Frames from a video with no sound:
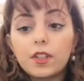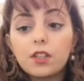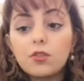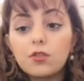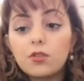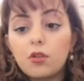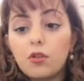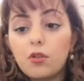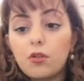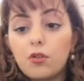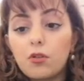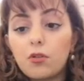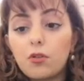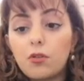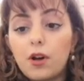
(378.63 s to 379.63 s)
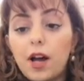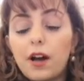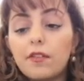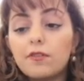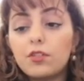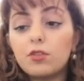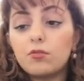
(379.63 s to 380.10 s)
So
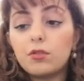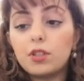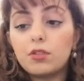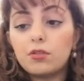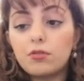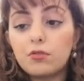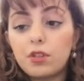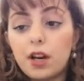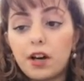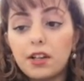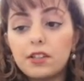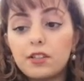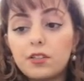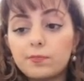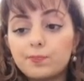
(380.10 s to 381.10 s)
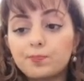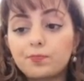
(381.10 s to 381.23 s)
after we do that,